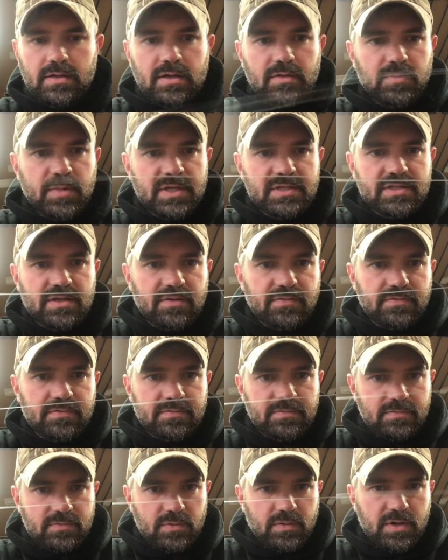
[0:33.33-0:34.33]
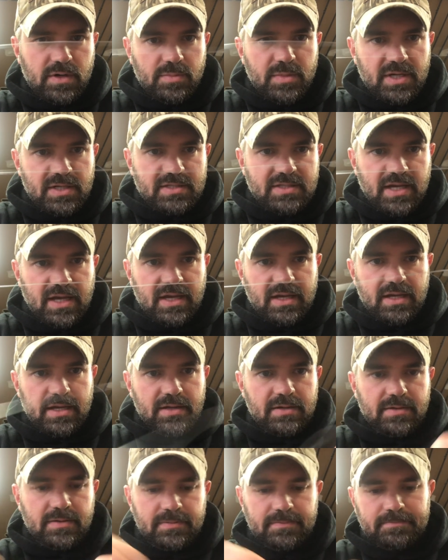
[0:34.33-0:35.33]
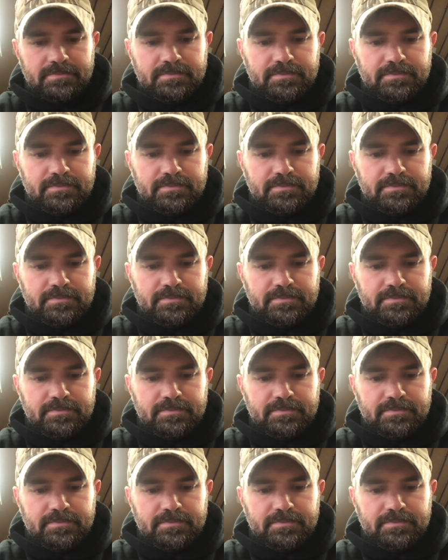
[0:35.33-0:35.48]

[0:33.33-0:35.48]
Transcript: Give myself quite a bit of tag end.